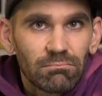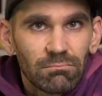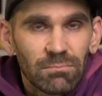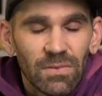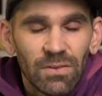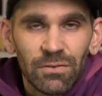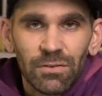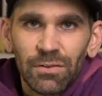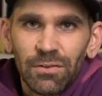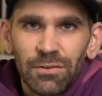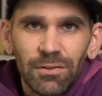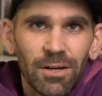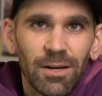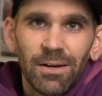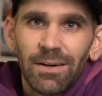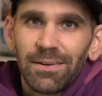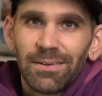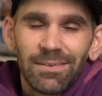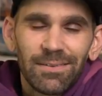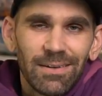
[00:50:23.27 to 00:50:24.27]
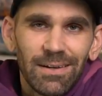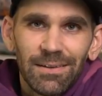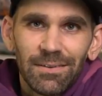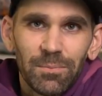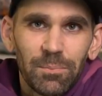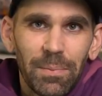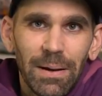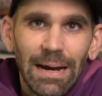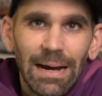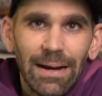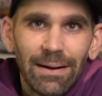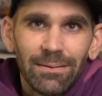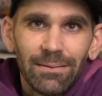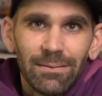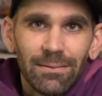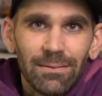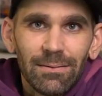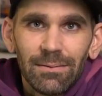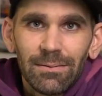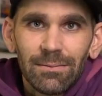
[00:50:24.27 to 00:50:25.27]
so they're not going to say it's bad.
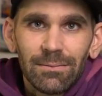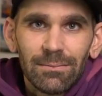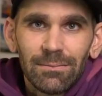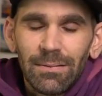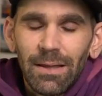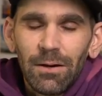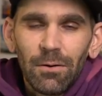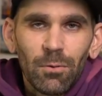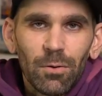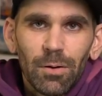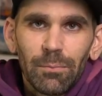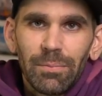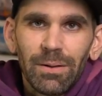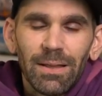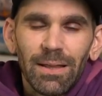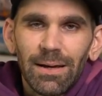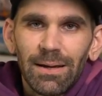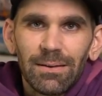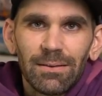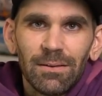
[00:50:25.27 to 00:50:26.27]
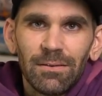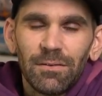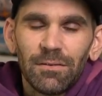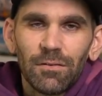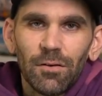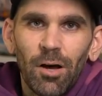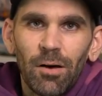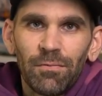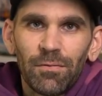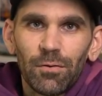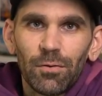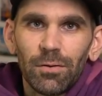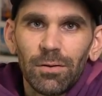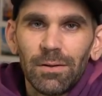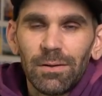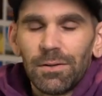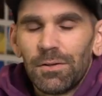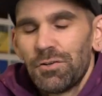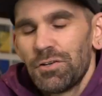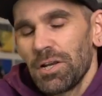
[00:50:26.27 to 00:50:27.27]
They don't want to be like, this is awful,
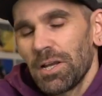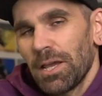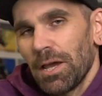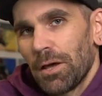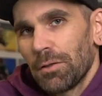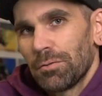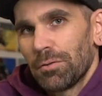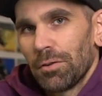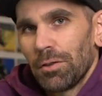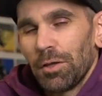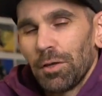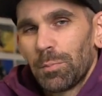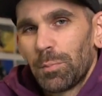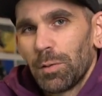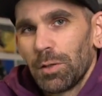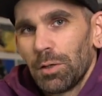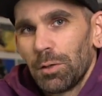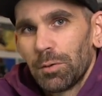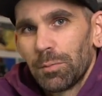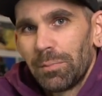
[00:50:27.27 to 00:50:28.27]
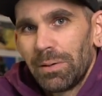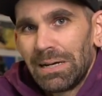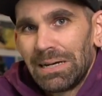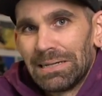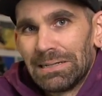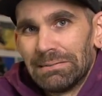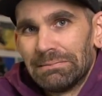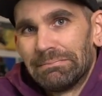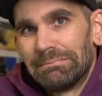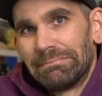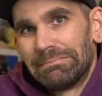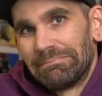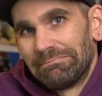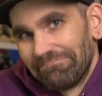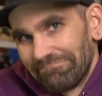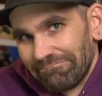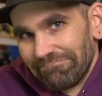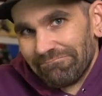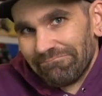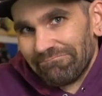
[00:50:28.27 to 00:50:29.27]
check out the link below to buy it.
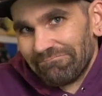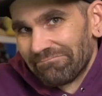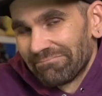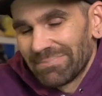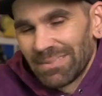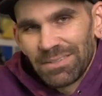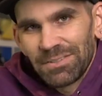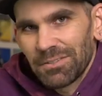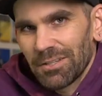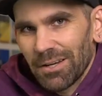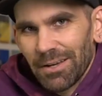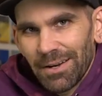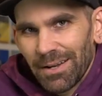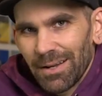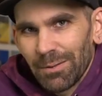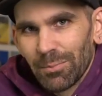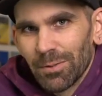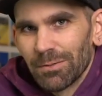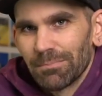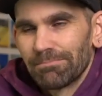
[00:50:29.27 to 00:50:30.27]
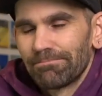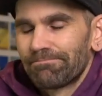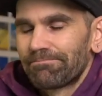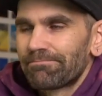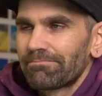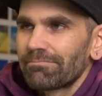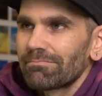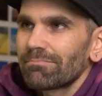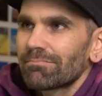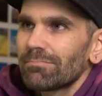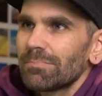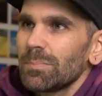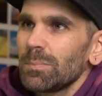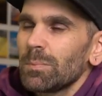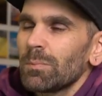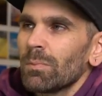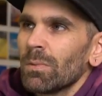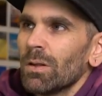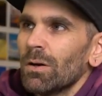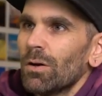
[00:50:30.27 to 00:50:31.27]
That's not going to happen.
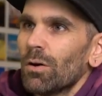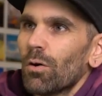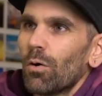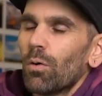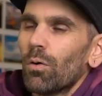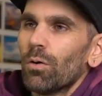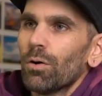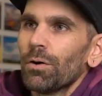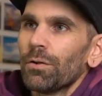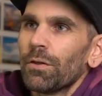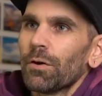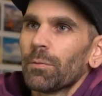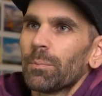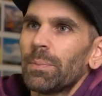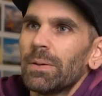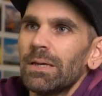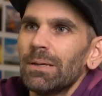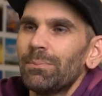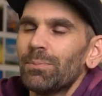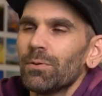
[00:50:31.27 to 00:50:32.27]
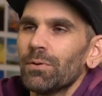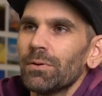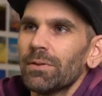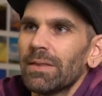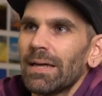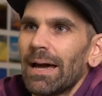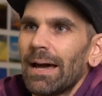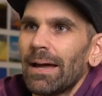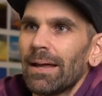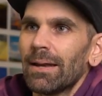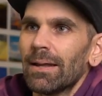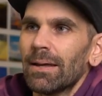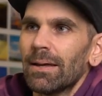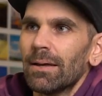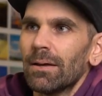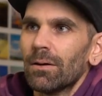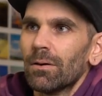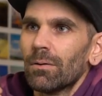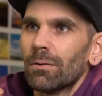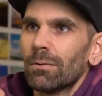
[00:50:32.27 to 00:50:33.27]
Or they're people that
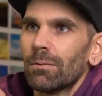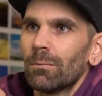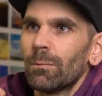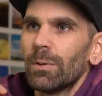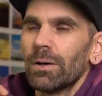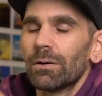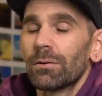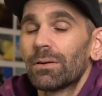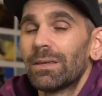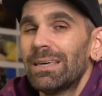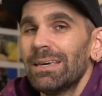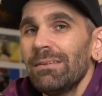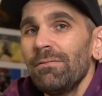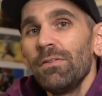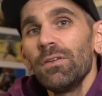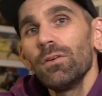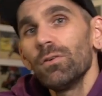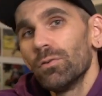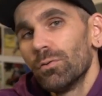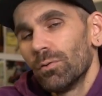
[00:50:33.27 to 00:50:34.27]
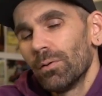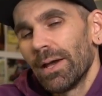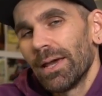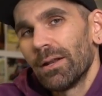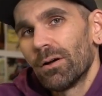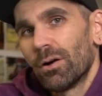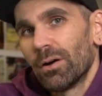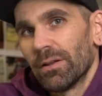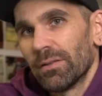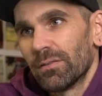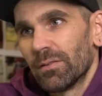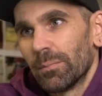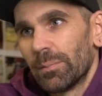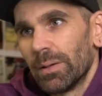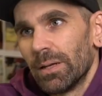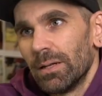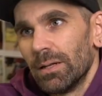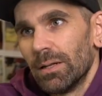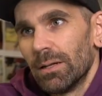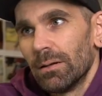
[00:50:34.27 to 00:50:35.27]
will give you an honest
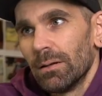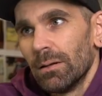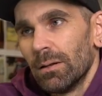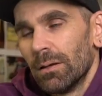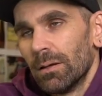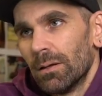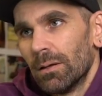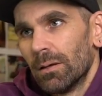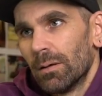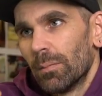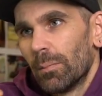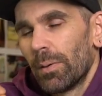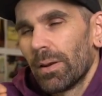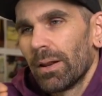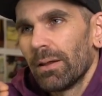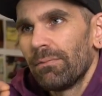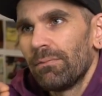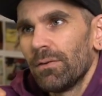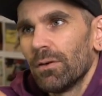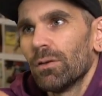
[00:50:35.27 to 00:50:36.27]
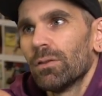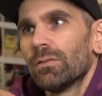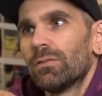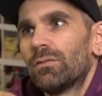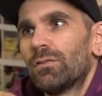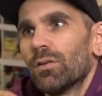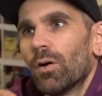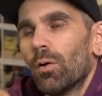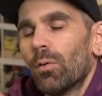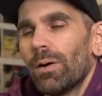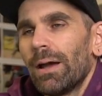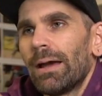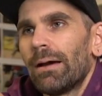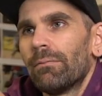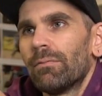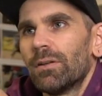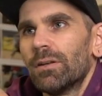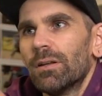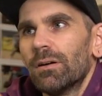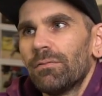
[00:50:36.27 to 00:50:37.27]
opinion, but I feel don't have
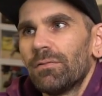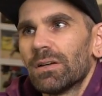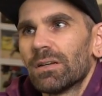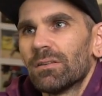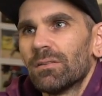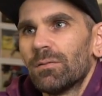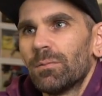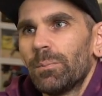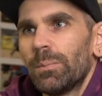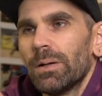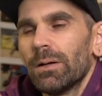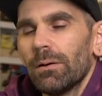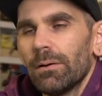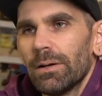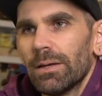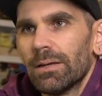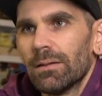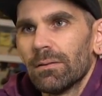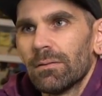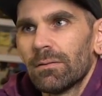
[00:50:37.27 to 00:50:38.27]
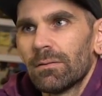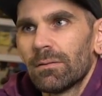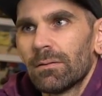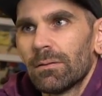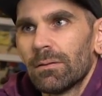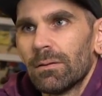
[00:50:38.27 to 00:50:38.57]
enough experience